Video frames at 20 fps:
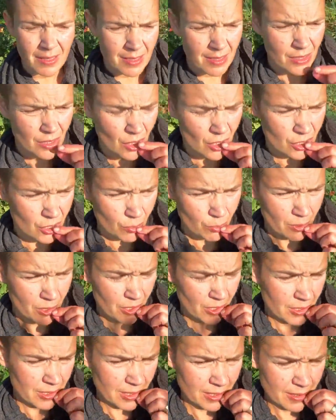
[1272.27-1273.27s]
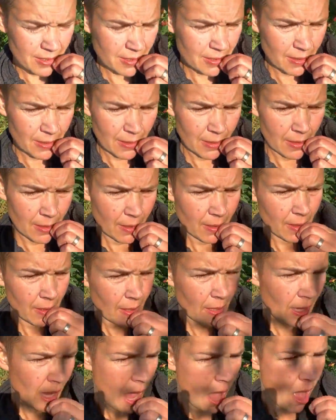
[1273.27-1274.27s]
It's also because it's
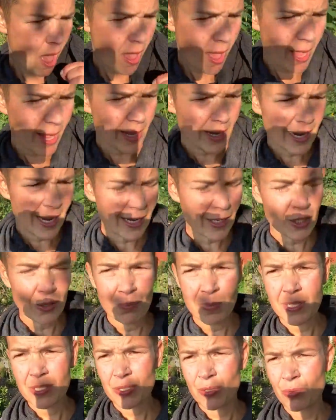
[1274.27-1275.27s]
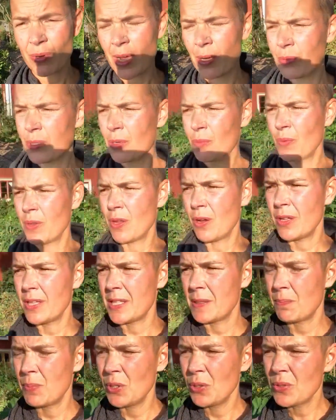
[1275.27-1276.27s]
I like to be surrounded with all
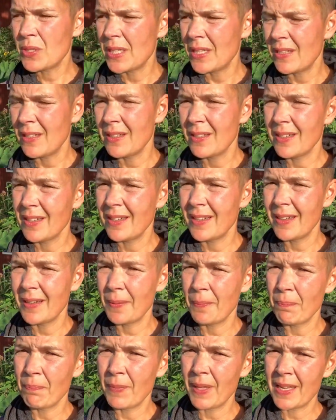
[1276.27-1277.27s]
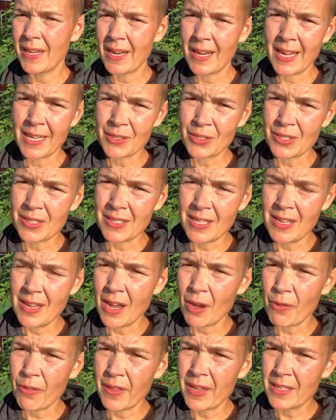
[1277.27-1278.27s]
this beauty, and I like to see
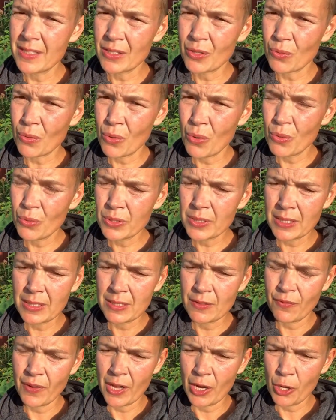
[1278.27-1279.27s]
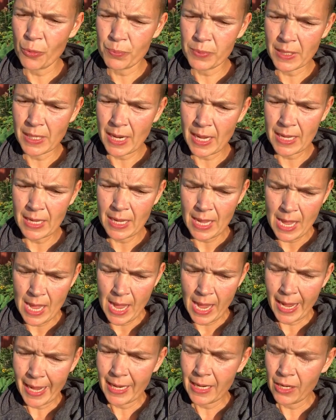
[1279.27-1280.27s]
how things grows and develops, and I
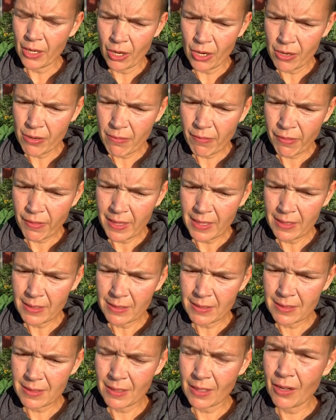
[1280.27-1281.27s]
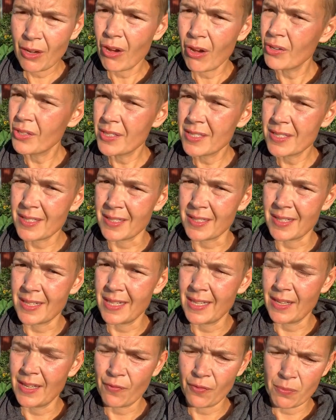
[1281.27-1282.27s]
learn things
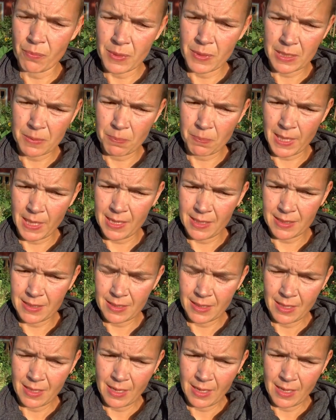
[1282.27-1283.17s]
constantly from this place.